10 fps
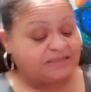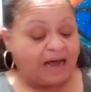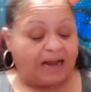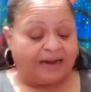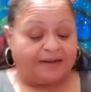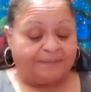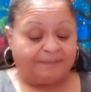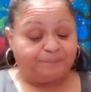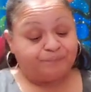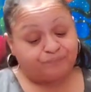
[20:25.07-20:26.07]
solid
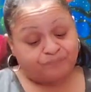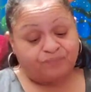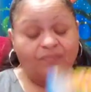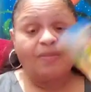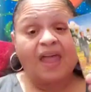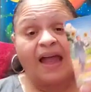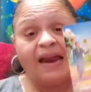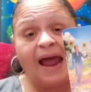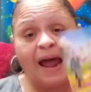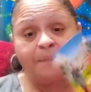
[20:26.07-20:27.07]

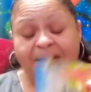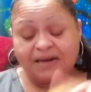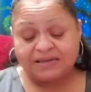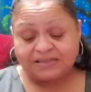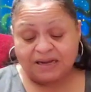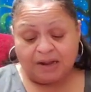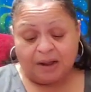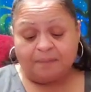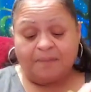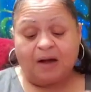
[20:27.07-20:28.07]
and happiness
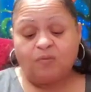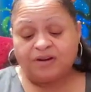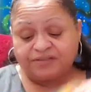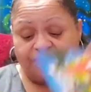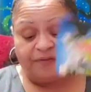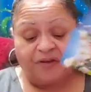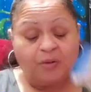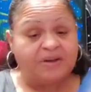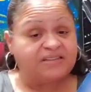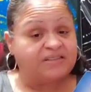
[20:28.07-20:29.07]
my wish
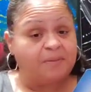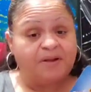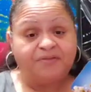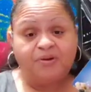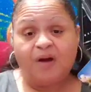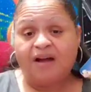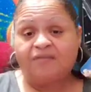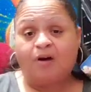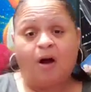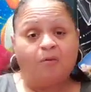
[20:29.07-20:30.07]
fulfillment some of you
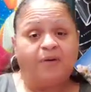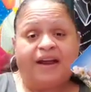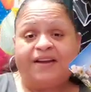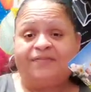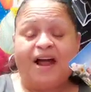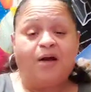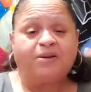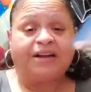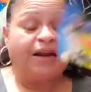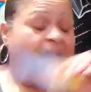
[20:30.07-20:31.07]
have already
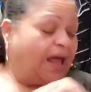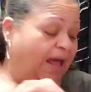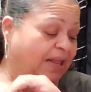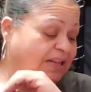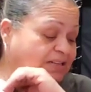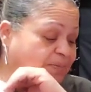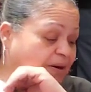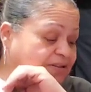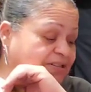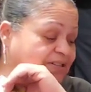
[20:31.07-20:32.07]
found it and this
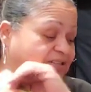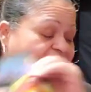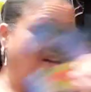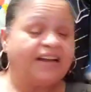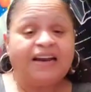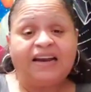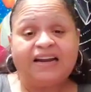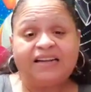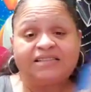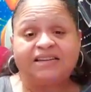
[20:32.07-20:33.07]
person is looking
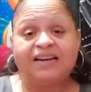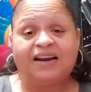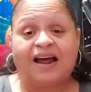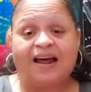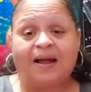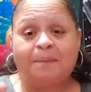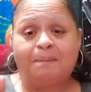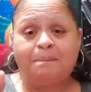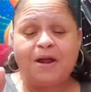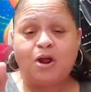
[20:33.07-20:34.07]
and listening like
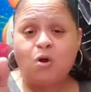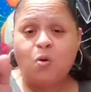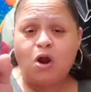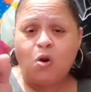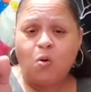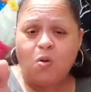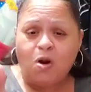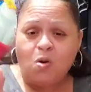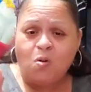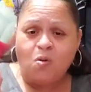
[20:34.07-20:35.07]
woo, woo,
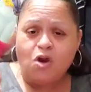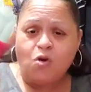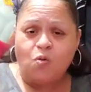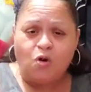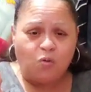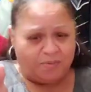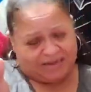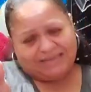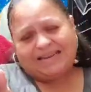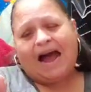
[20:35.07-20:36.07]
woo
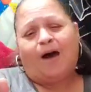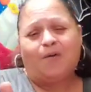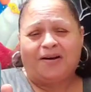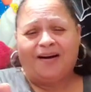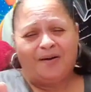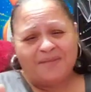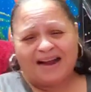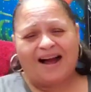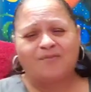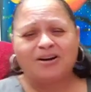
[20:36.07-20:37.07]
the tower. Oh my
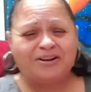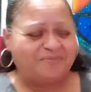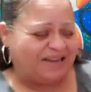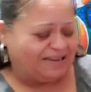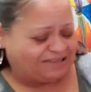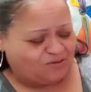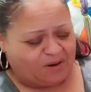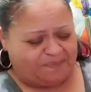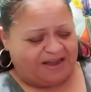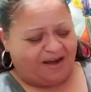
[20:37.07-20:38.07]
God. What do you mean,
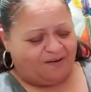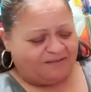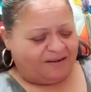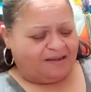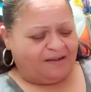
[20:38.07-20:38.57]
Scorpio?